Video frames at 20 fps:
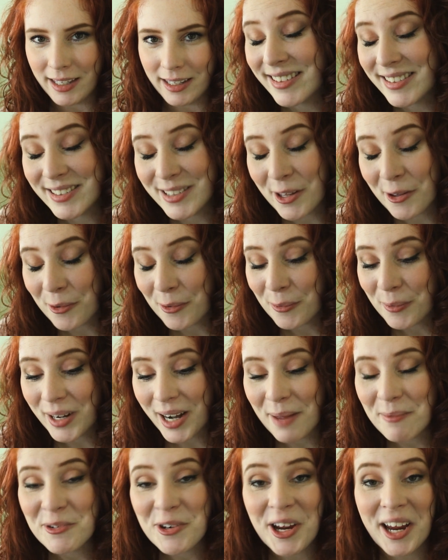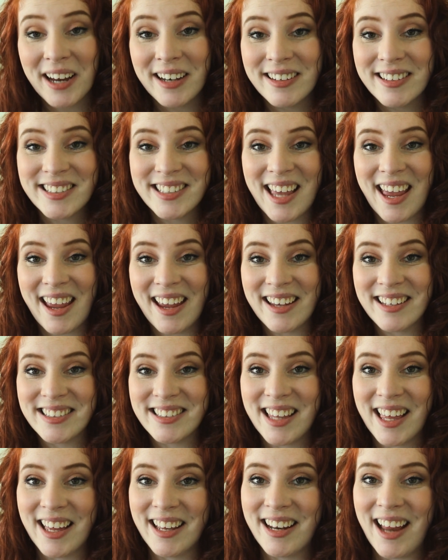So what I'm trying to say is
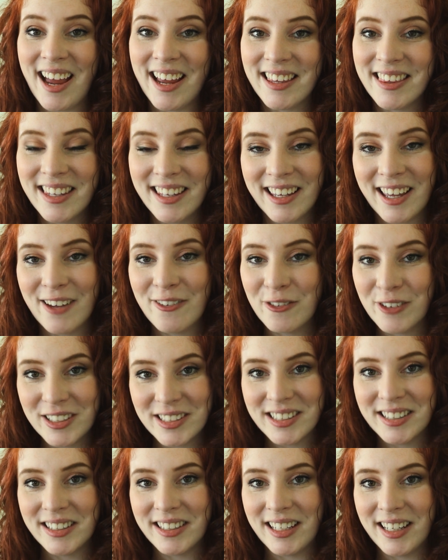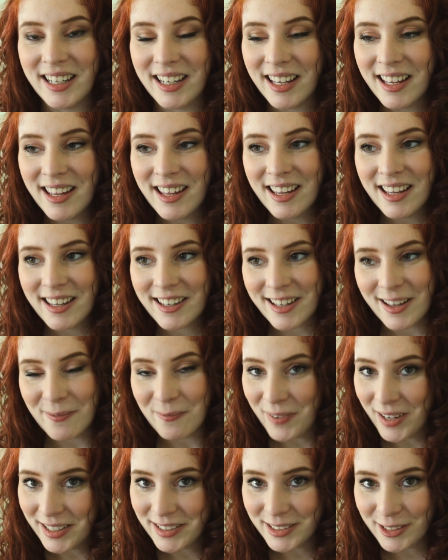that I think I've recently come
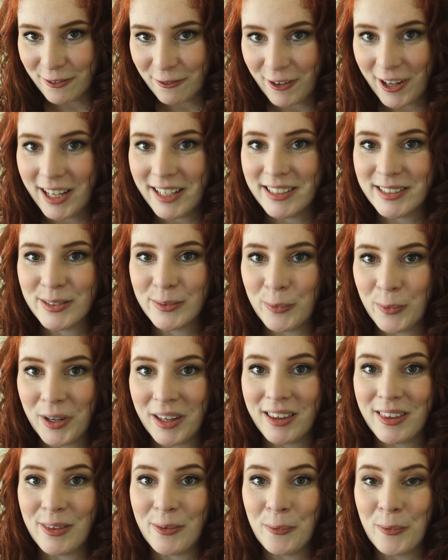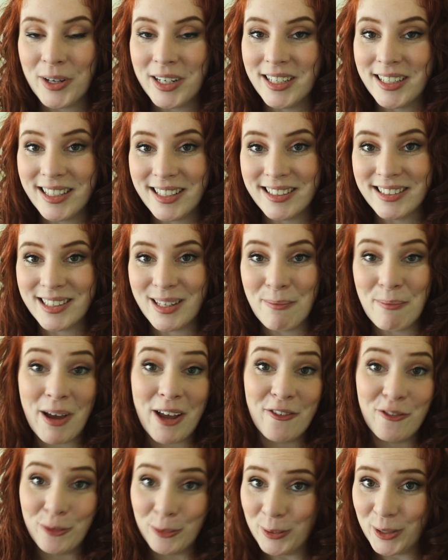face to face with what it is that
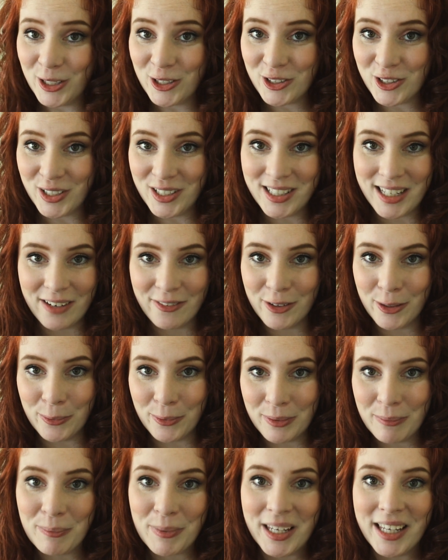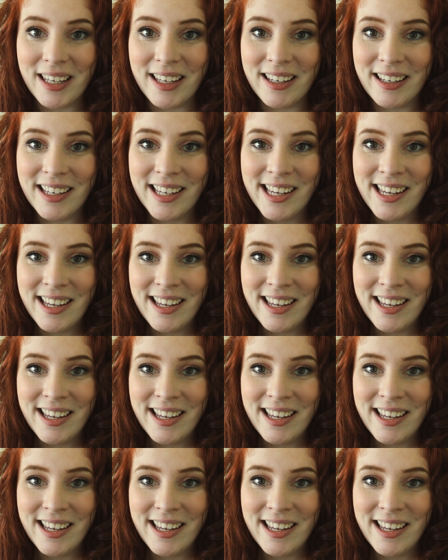my foolish endeavor would be.